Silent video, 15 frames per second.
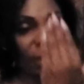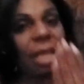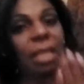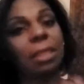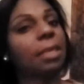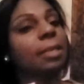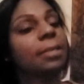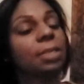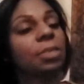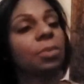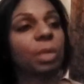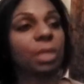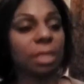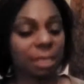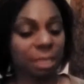And this is
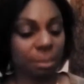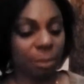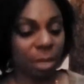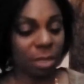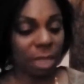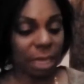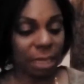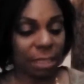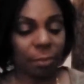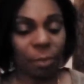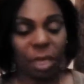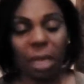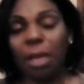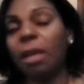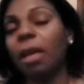what this smells like to
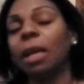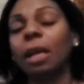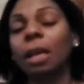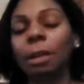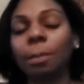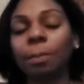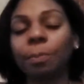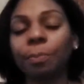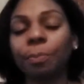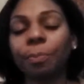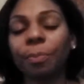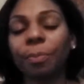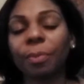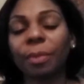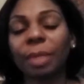me. Um,
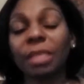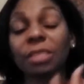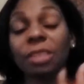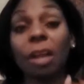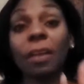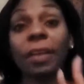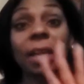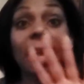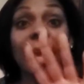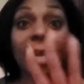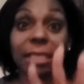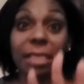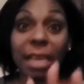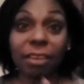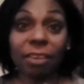sorry,
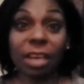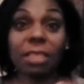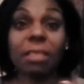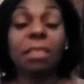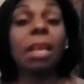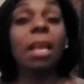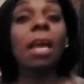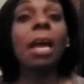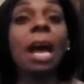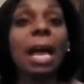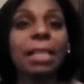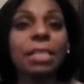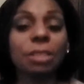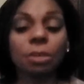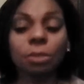I digress.
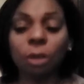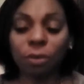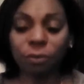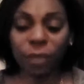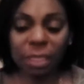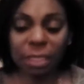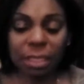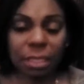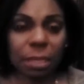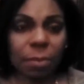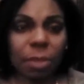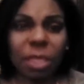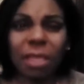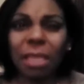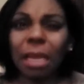I don't know if this is
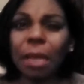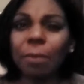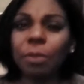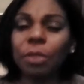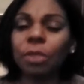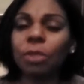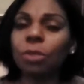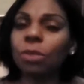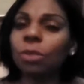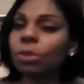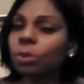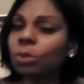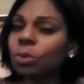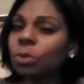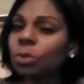something that I would
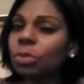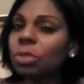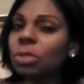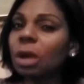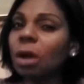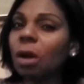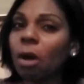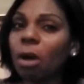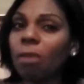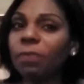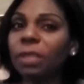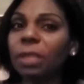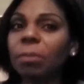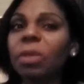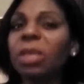use
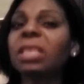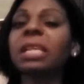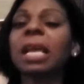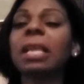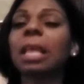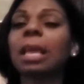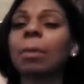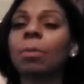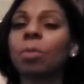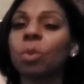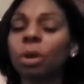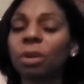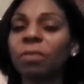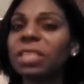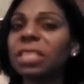often because I like
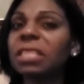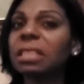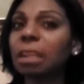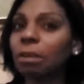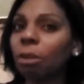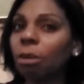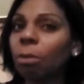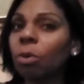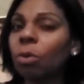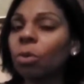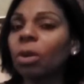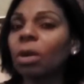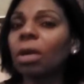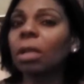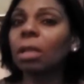more of a serum
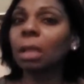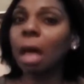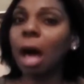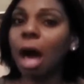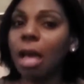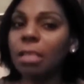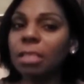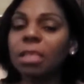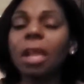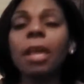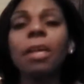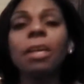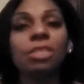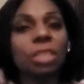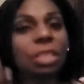or a gloss
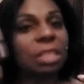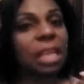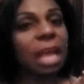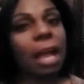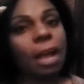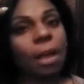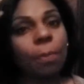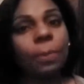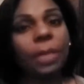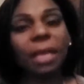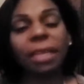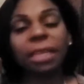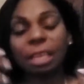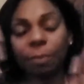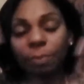just to help
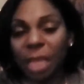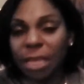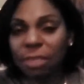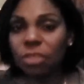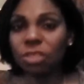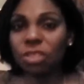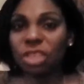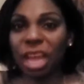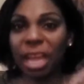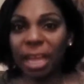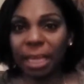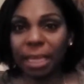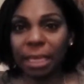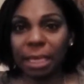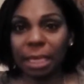keep that
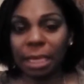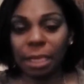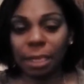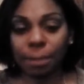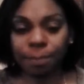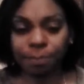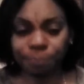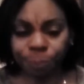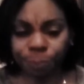shine in